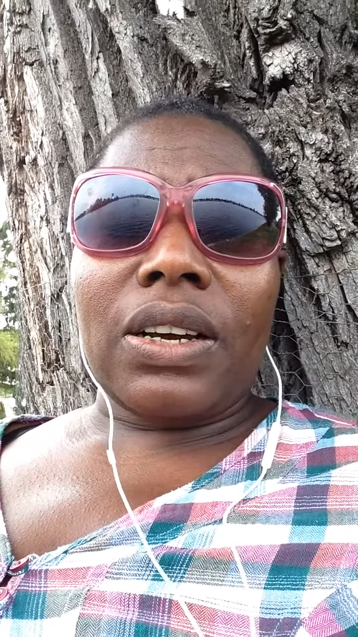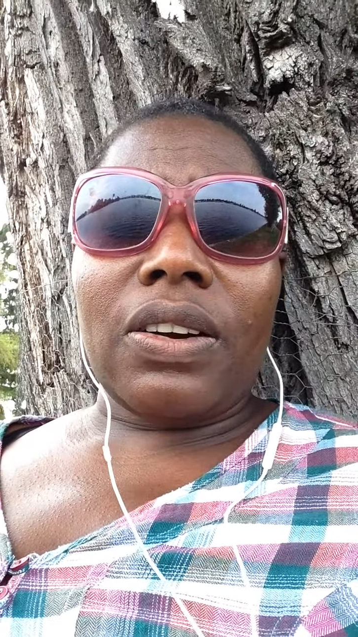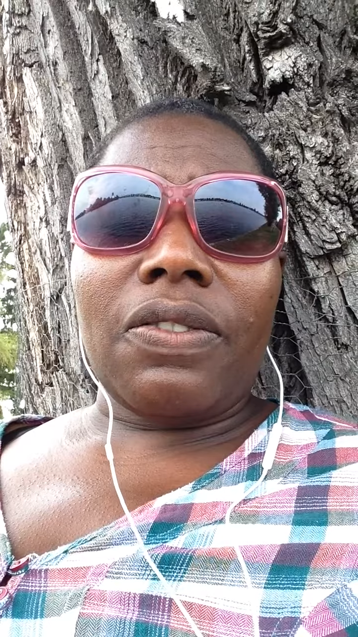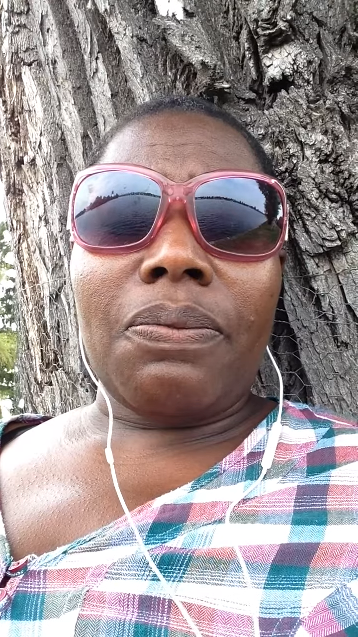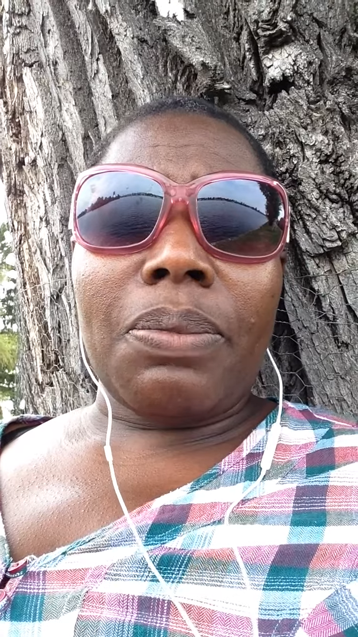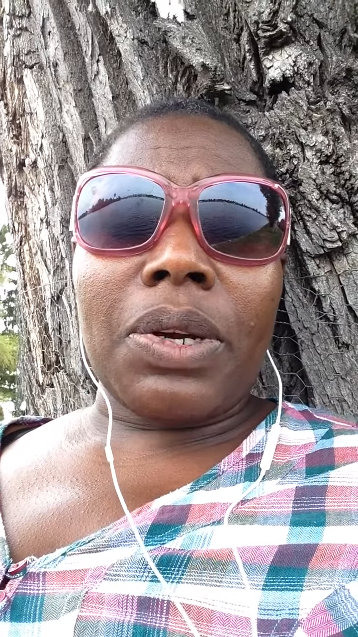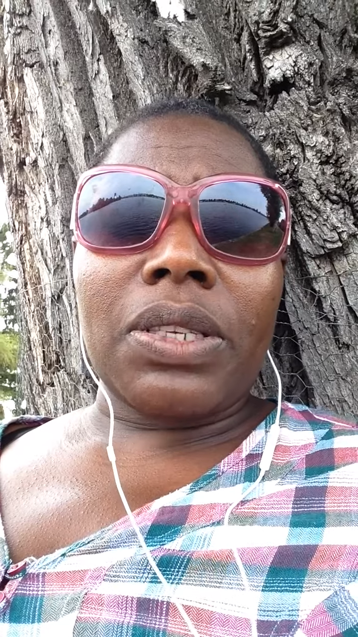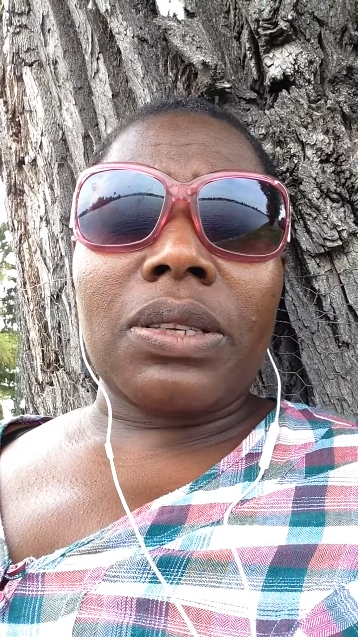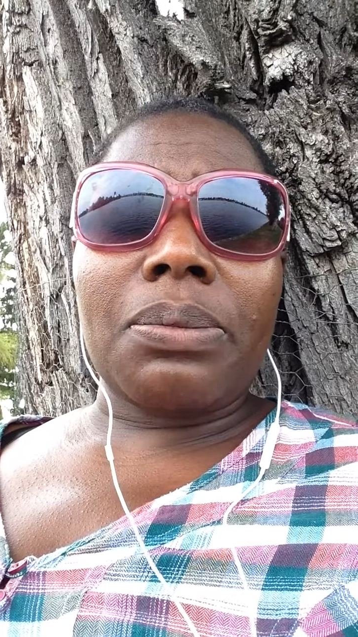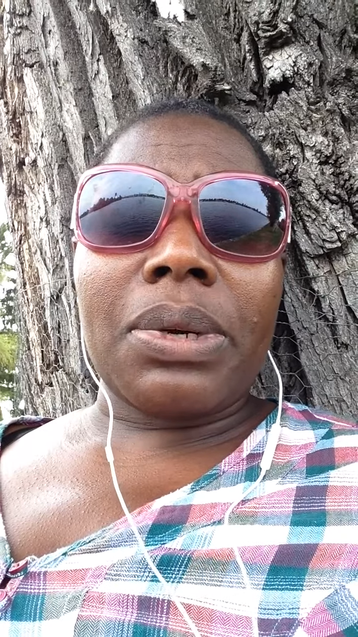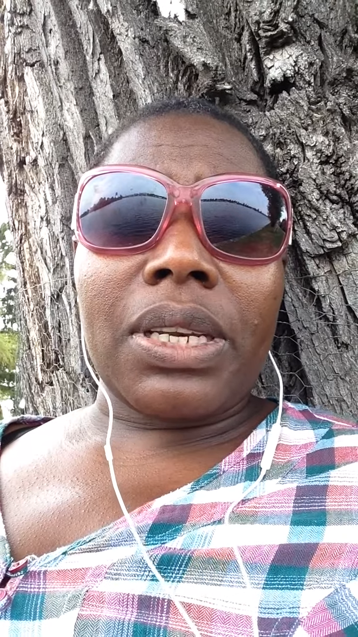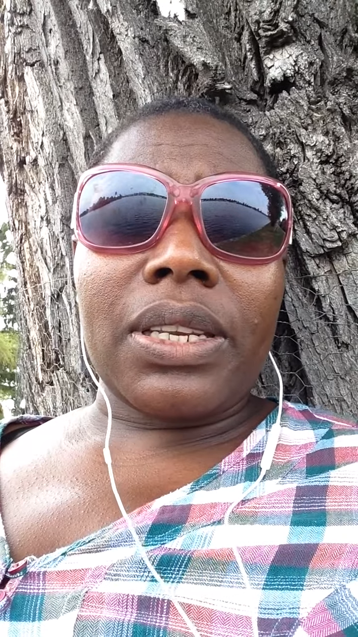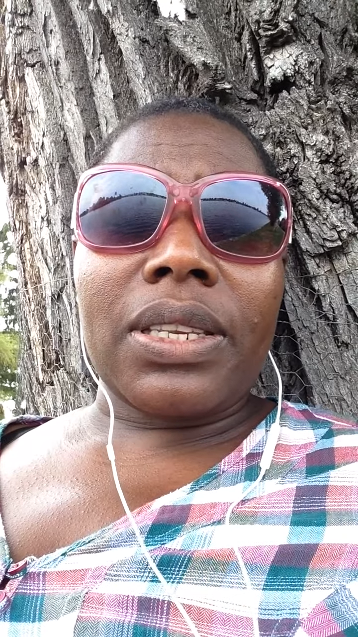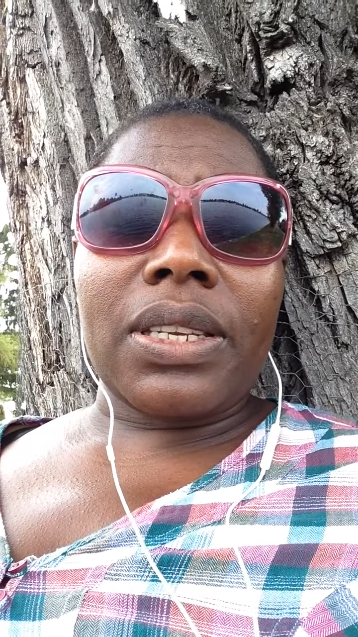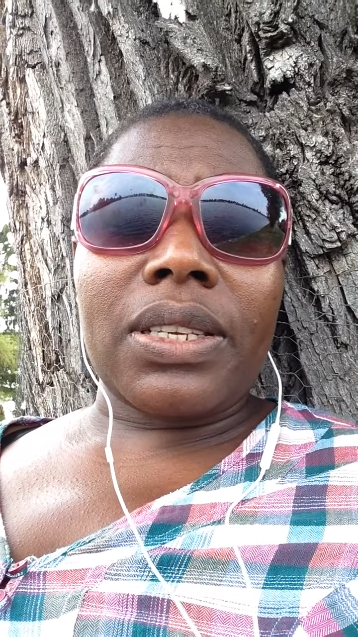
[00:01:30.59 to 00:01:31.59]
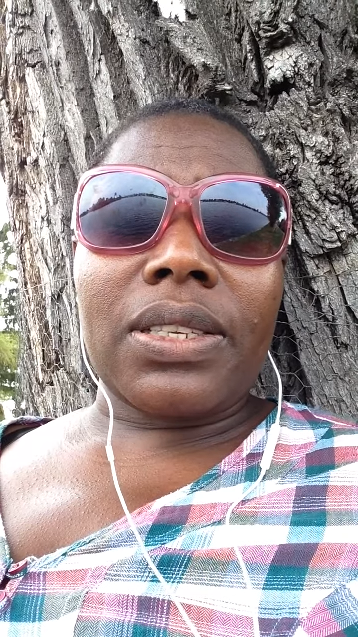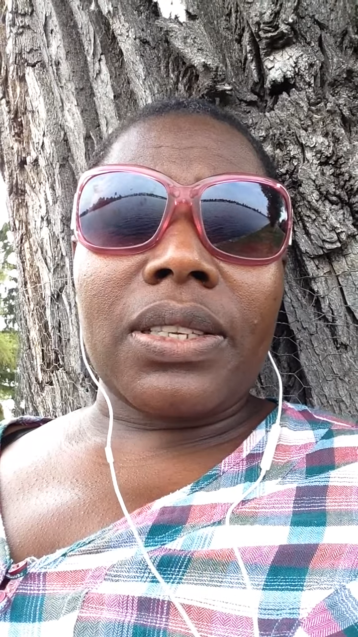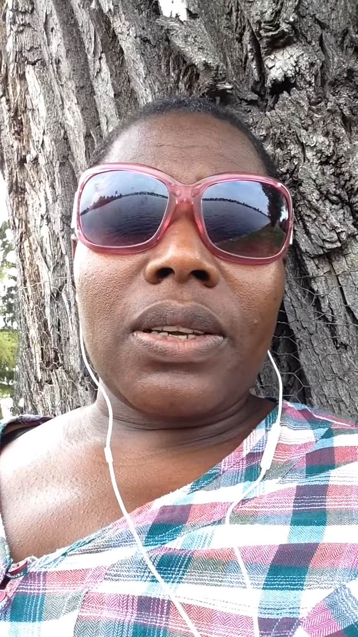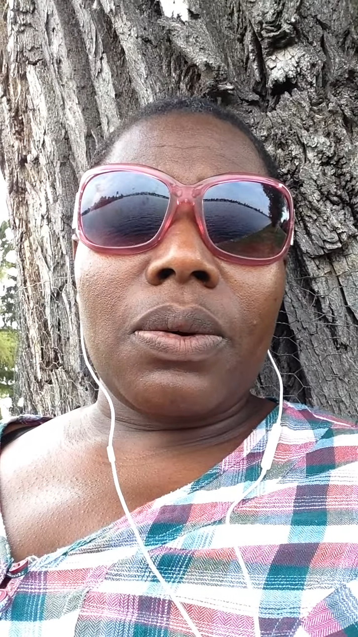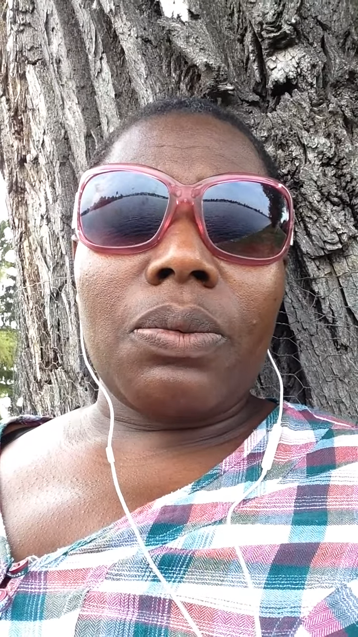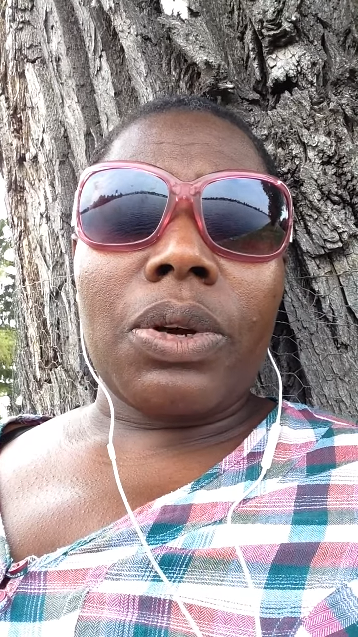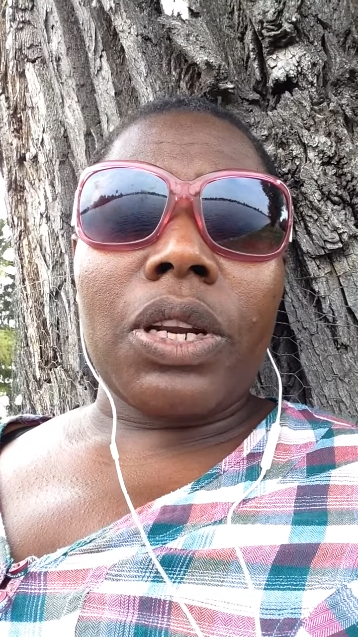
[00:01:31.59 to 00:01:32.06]
of possibilities
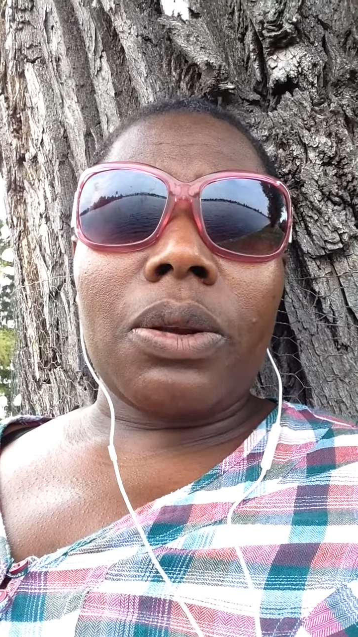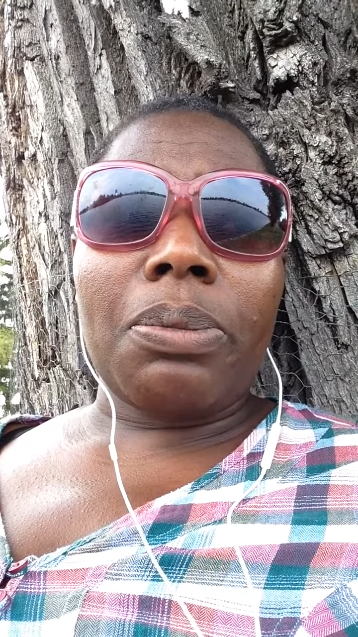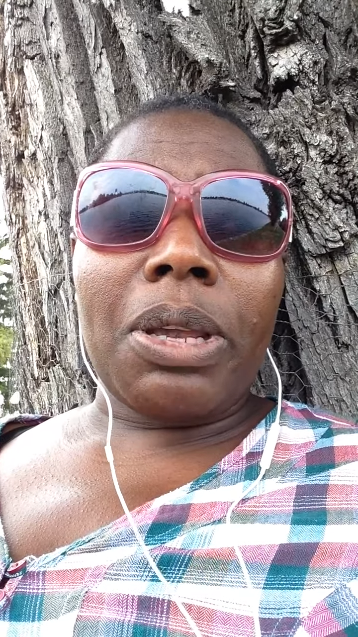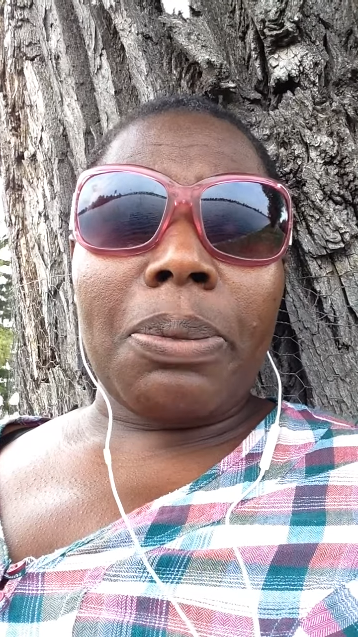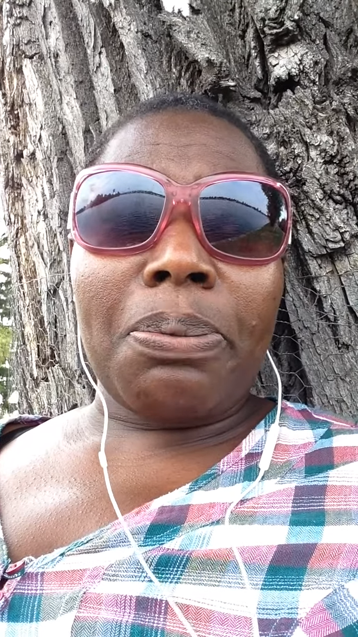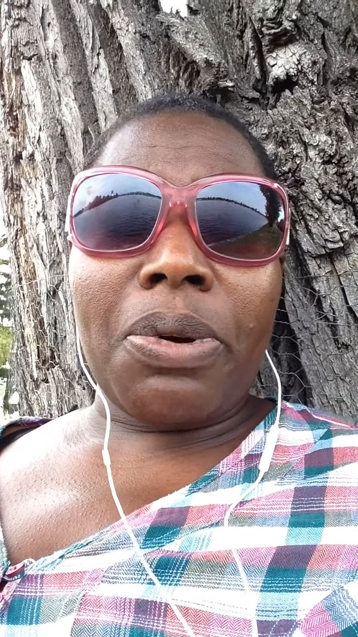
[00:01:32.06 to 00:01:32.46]
without being